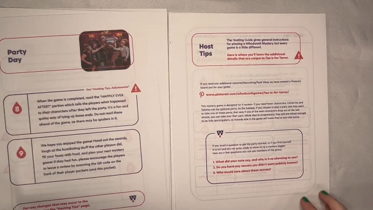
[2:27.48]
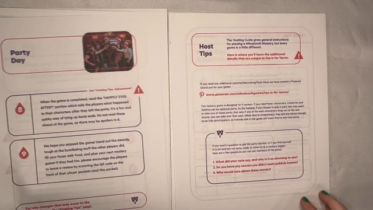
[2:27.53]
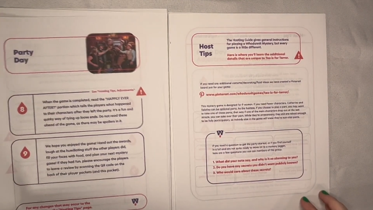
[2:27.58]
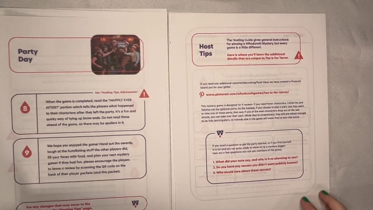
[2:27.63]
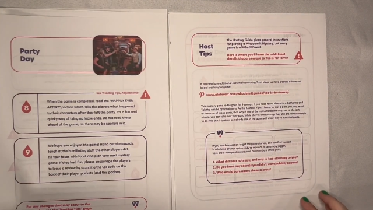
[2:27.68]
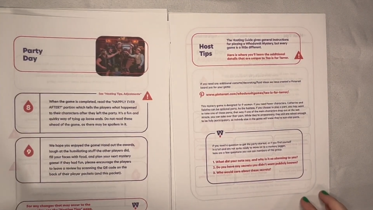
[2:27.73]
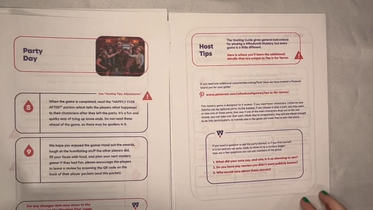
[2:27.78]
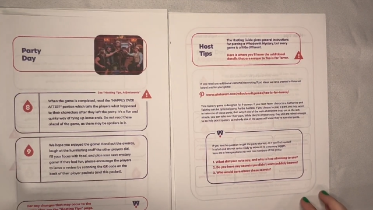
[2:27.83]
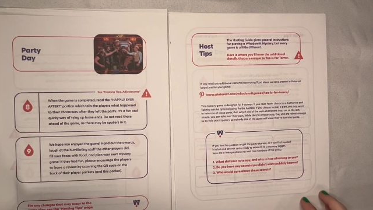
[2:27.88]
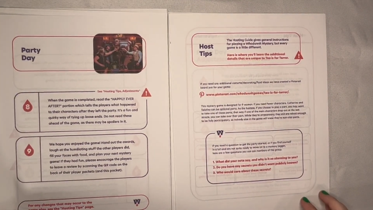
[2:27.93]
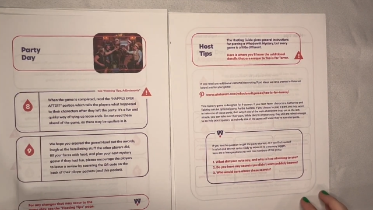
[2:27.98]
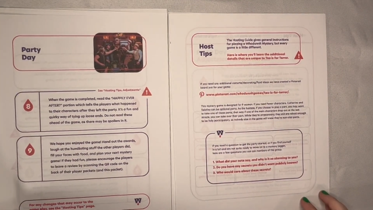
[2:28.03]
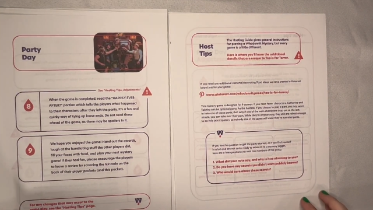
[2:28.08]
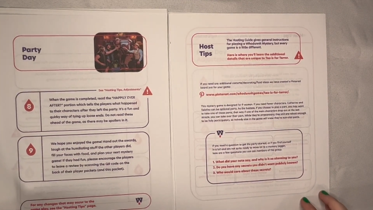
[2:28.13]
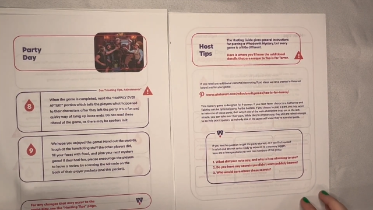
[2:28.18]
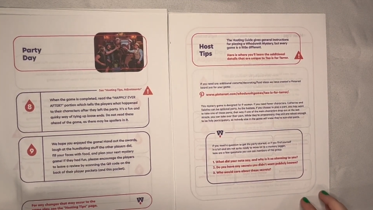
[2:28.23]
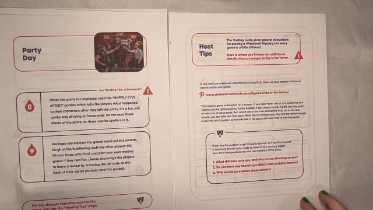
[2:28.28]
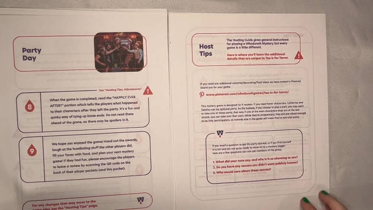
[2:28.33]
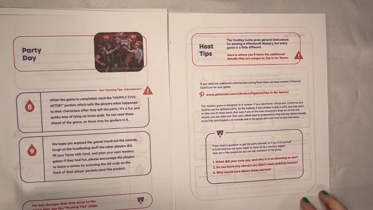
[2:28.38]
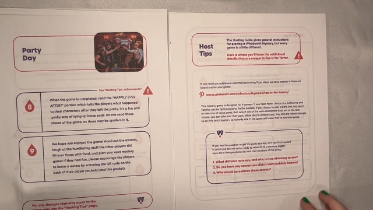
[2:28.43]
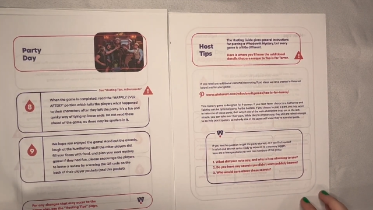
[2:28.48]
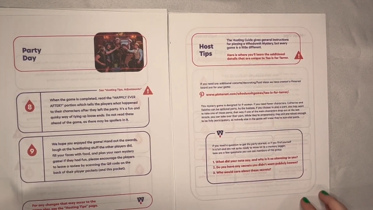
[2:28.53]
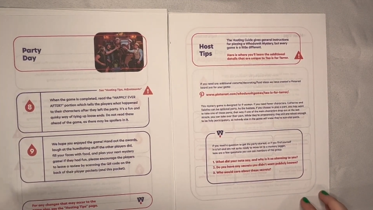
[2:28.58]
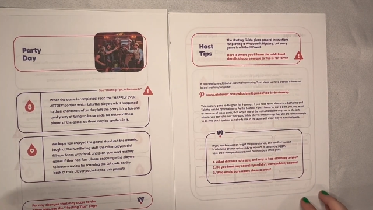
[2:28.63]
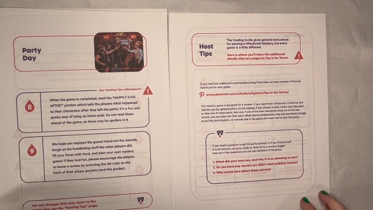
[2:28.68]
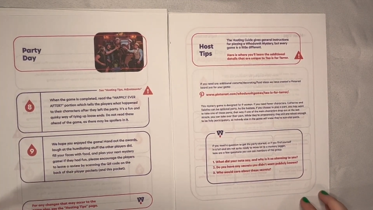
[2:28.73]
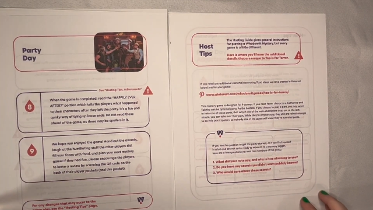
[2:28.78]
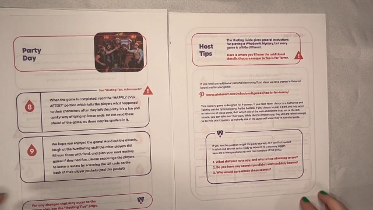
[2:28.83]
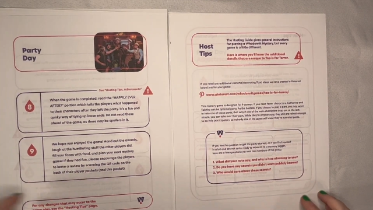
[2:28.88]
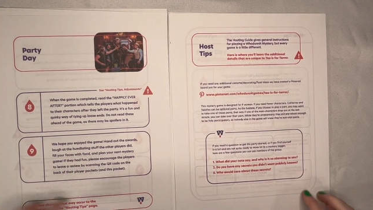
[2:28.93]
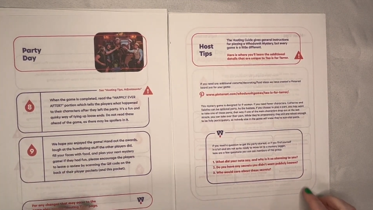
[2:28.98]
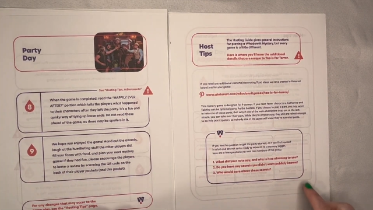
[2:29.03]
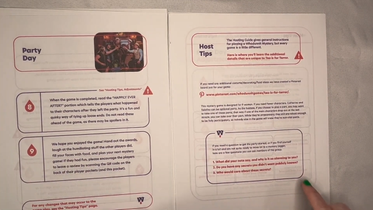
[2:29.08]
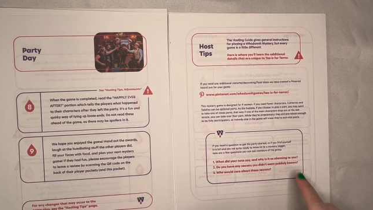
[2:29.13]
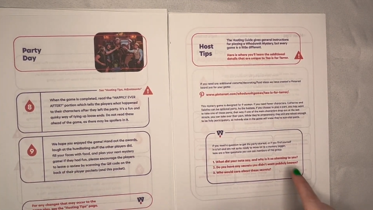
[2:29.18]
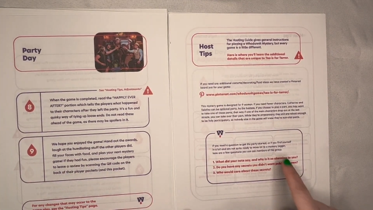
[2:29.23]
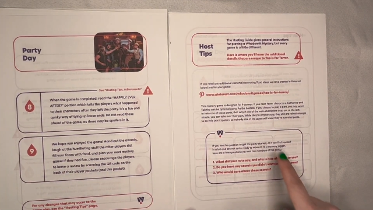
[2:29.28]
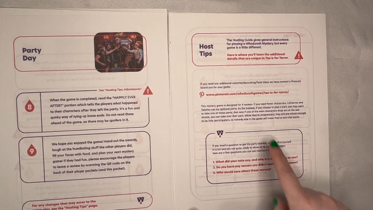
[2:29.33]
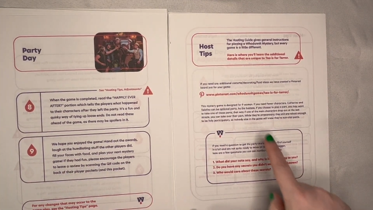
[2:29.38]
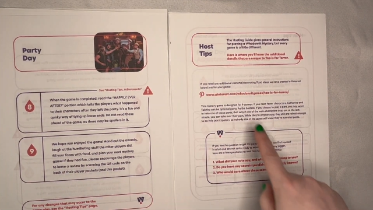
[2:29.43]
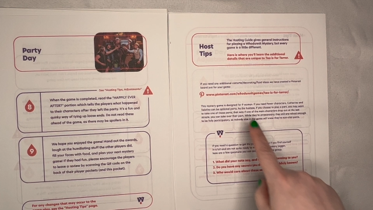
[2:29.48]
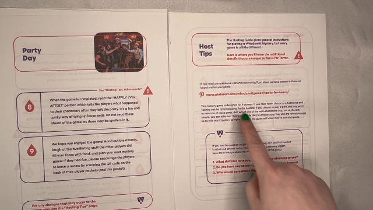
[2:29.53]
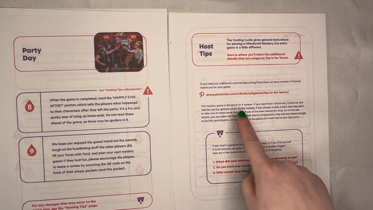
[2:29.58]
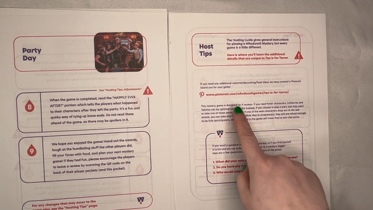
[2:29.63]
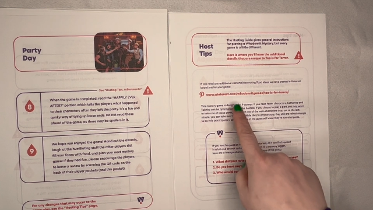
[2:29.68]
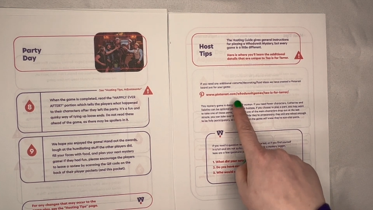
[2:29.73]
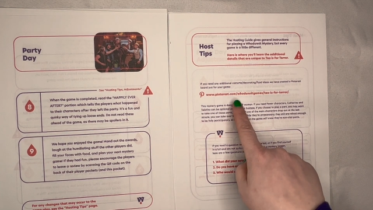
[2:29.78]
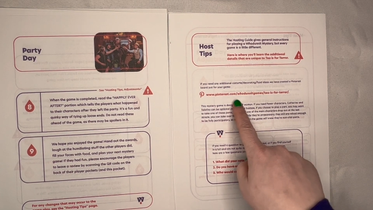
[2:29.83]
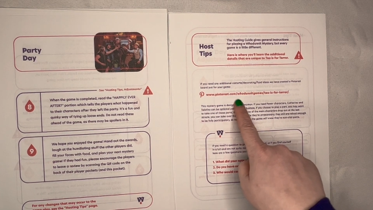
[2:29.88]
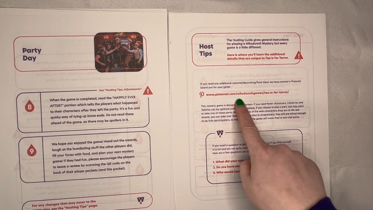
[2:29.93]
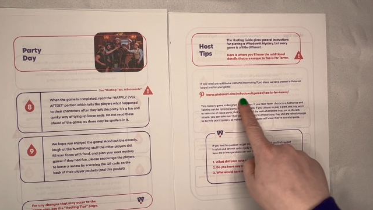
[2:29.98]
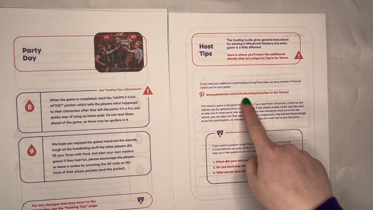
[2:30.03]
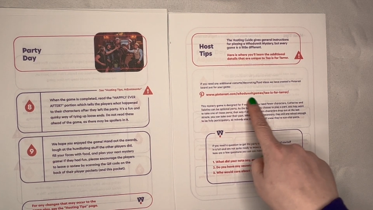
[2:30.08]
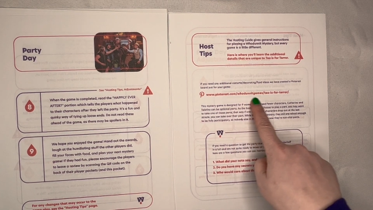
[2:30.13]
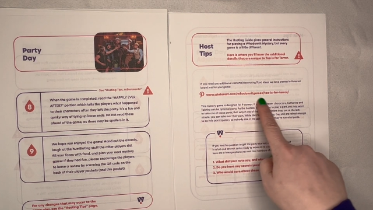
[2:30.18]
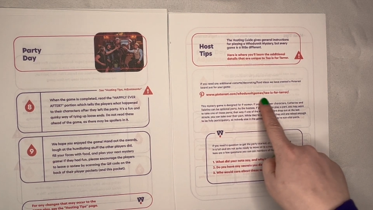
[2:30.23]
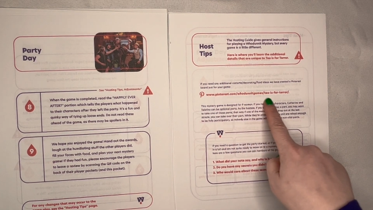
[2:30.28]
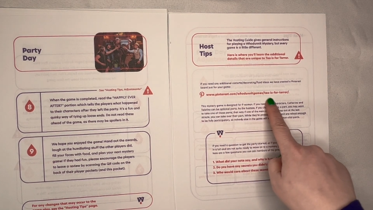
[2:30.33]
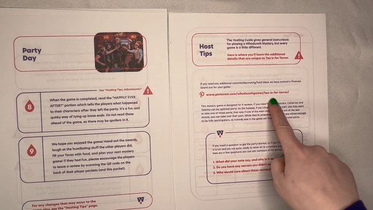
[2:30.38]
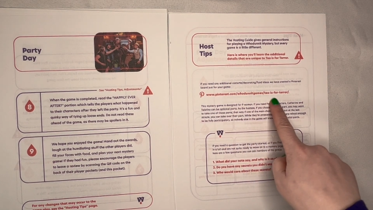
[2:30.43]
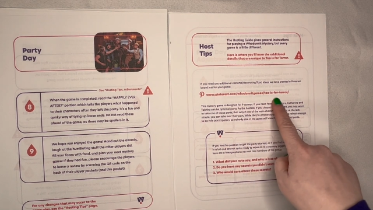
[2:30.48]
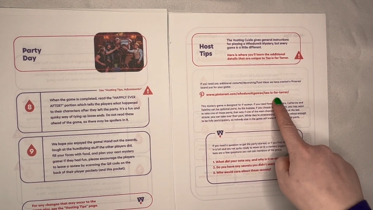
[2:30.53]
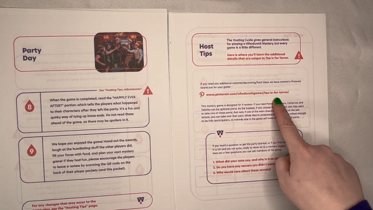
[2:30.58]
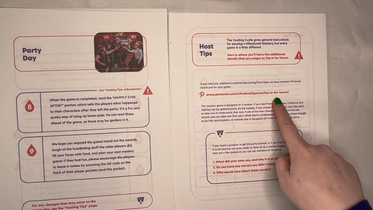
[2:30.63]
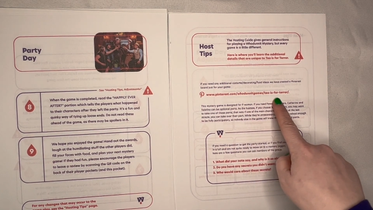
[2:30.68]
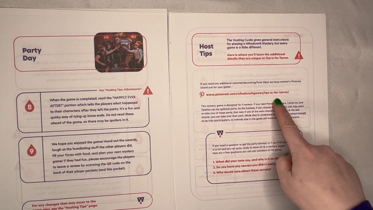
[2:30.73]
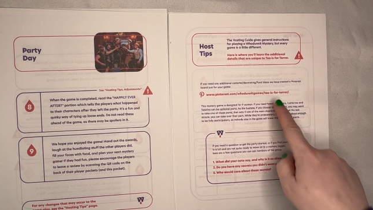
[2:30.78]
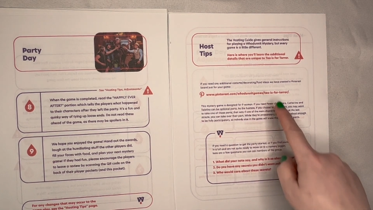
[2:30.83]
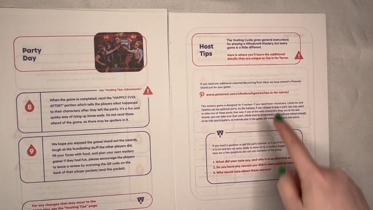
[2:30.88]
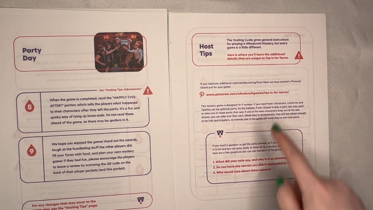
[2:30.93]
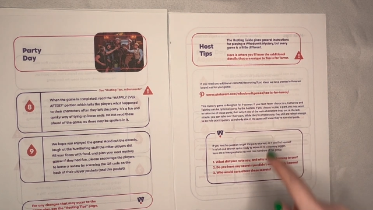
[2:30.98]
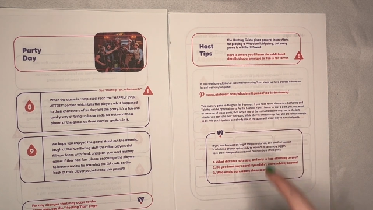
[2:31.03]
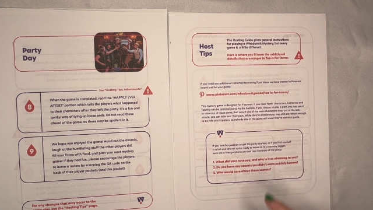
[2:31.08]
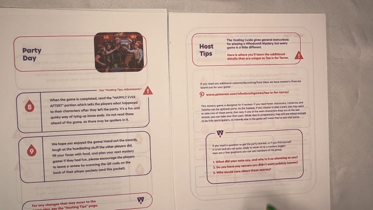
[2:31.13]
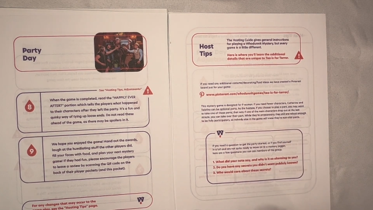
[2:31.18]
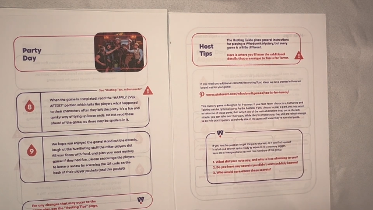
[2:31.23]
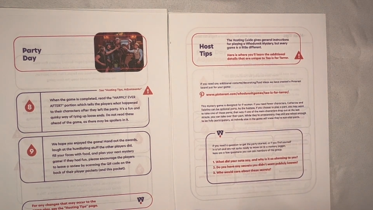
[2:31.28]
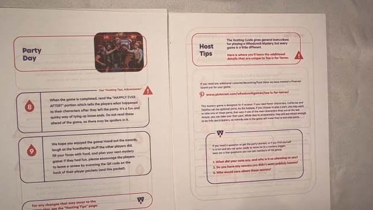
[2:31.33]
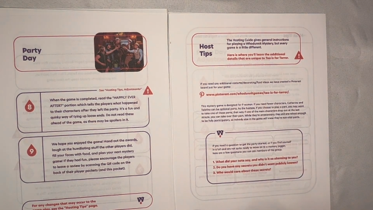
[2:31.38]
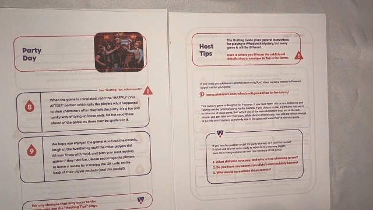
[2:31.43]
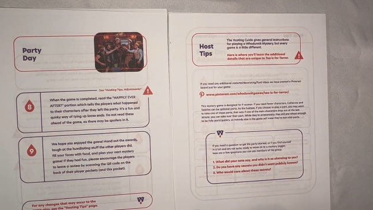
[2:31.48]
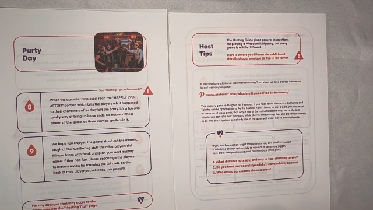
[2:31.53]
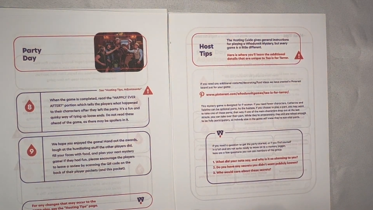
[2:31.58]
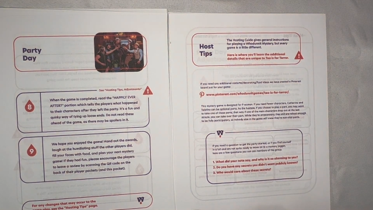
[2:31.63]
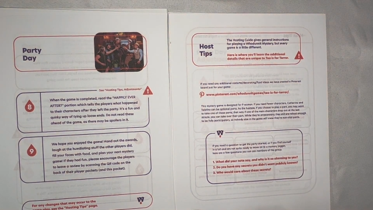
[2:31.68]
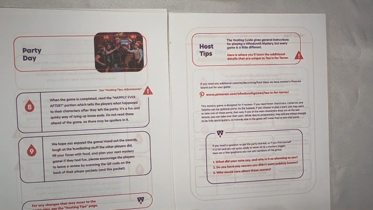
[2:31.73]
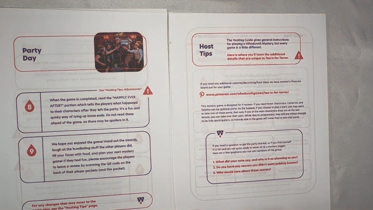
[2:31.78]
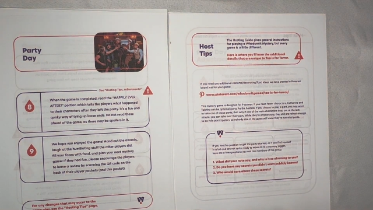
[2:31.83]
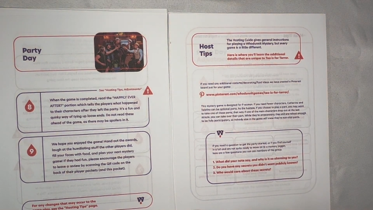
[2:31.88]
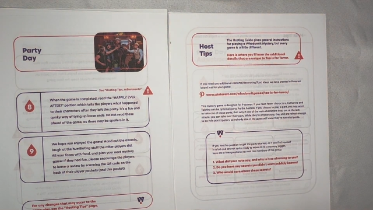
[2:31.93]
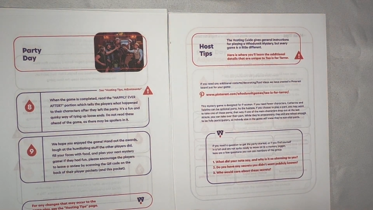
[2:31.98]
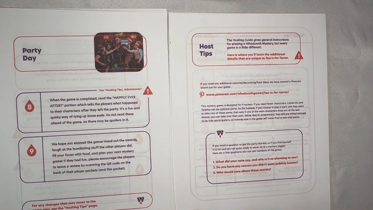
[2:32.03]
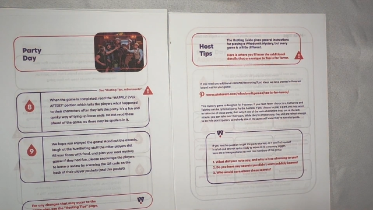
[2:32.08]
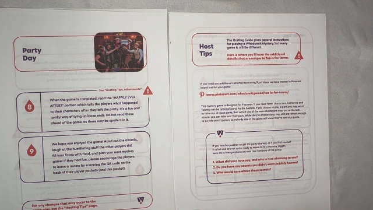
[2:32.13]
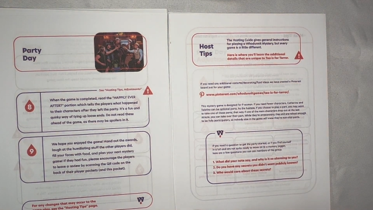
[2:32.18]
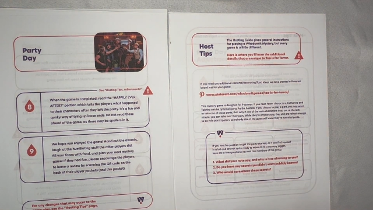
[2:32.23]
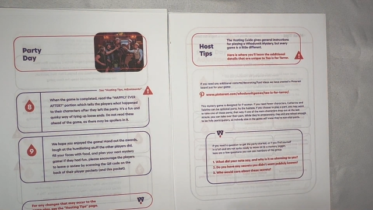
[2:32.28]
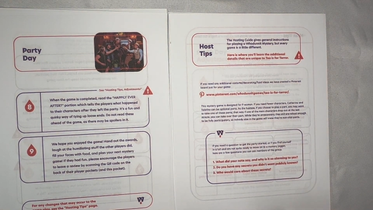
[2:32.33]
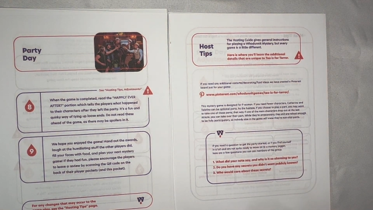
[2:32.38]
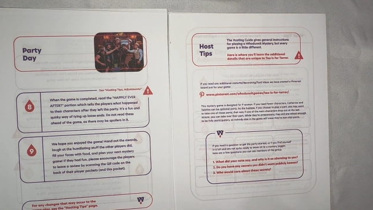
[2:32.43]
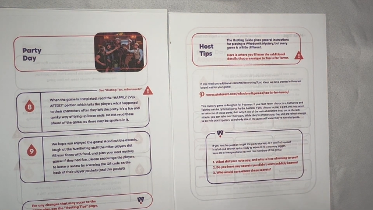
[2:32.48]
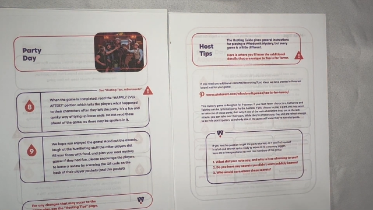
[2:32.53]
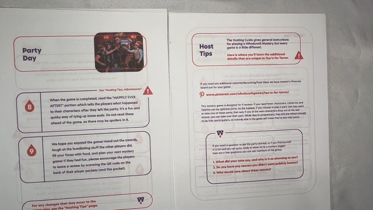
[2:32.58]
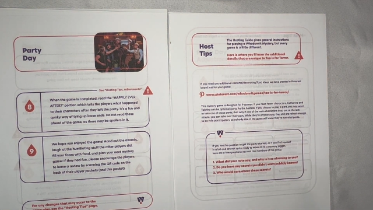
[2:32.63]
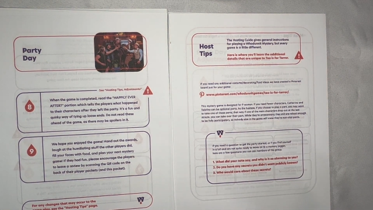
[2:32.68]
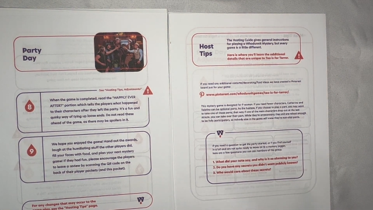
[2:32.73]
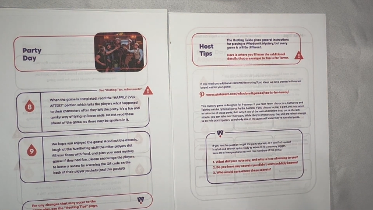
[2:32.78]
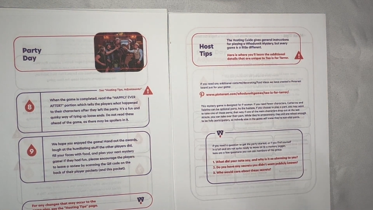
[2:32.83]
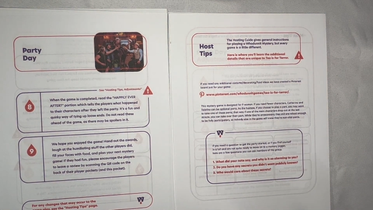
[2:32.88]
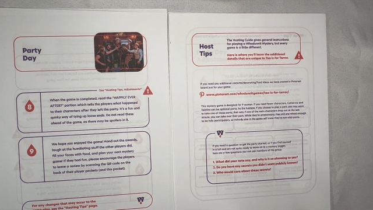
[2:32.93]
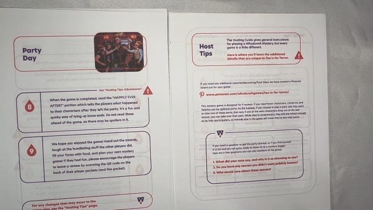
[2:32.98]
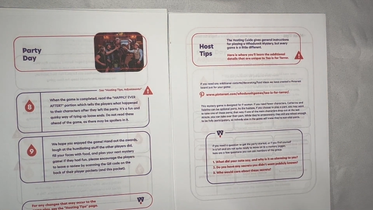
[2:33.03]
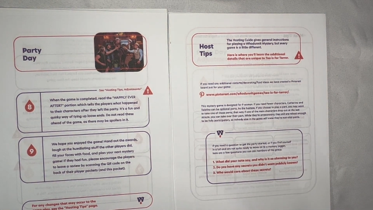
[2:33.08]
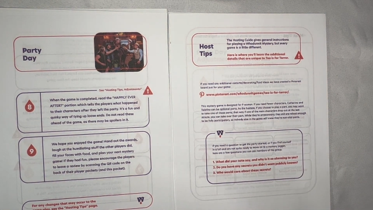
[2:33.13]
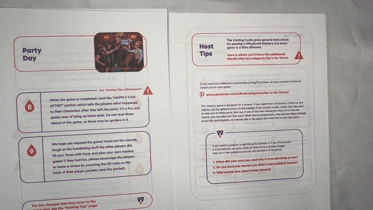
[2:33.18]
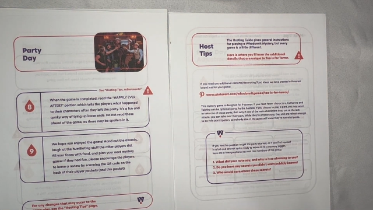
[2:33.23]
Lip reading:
(no speaker visible)